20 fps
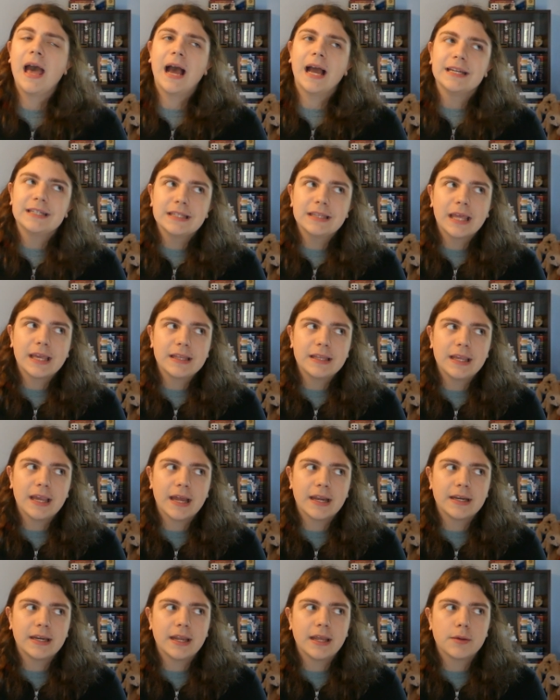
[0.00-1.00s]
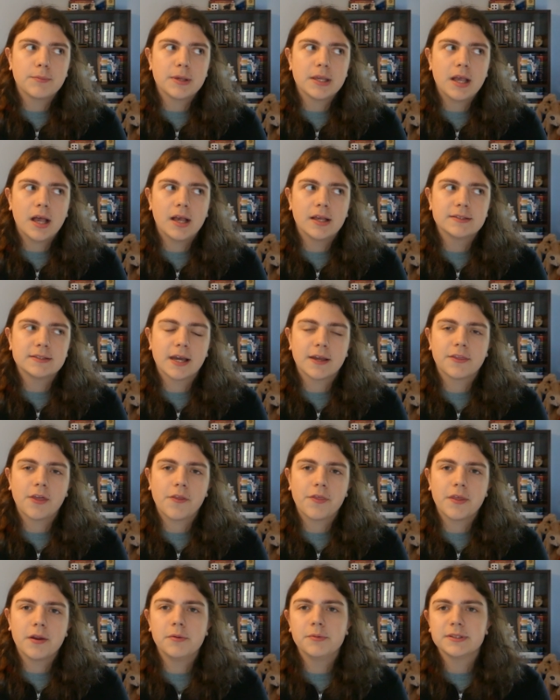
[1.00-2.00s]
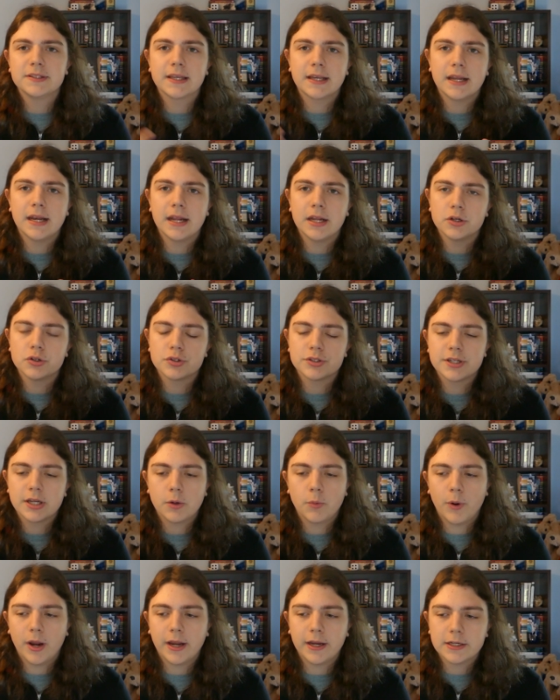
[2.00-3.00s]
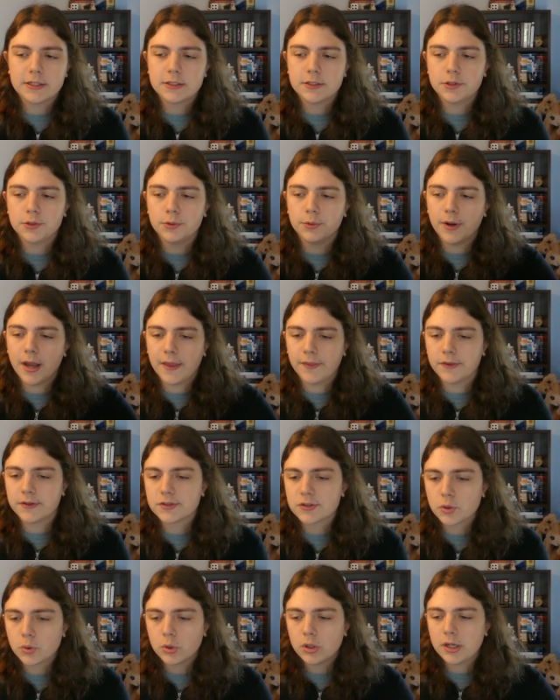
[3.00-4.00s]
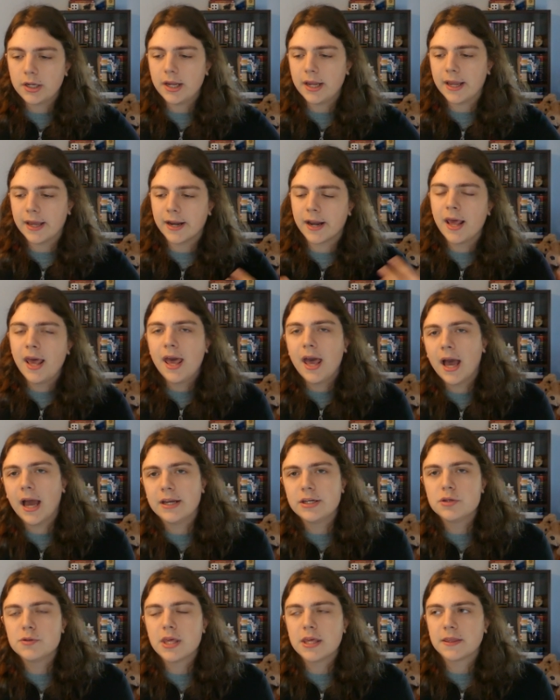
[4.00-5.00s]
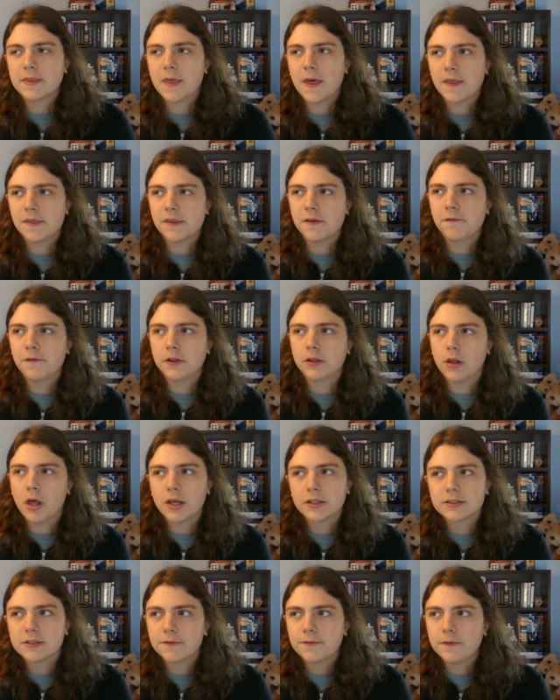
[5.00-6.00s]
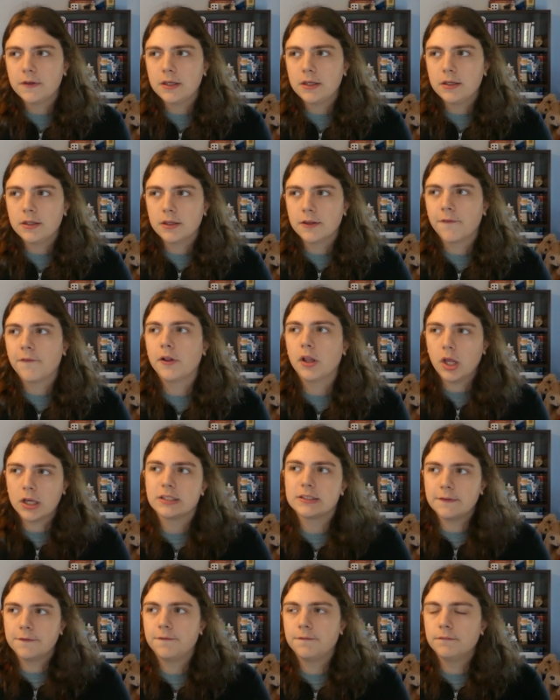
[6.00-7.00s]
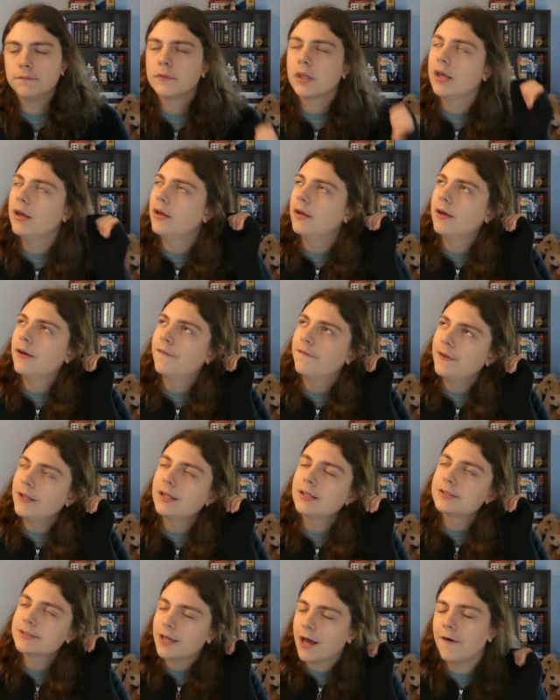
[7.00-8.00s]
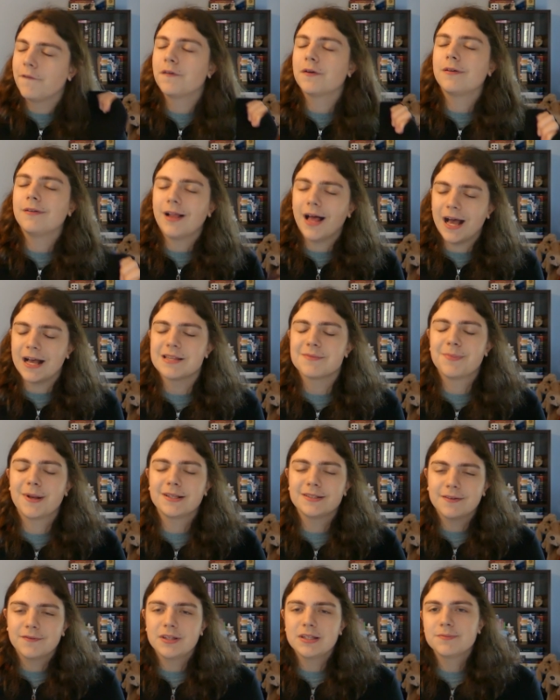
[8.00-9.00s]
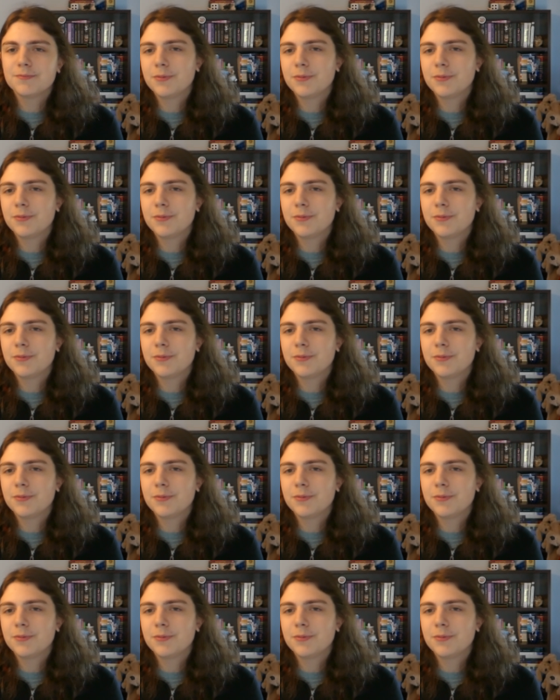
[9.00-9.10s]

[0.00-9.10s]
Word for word: I did like the ending because I thought that it was like an interesting way to end the story, and I do think that the philosophy, the philosoph philosophical aspects of this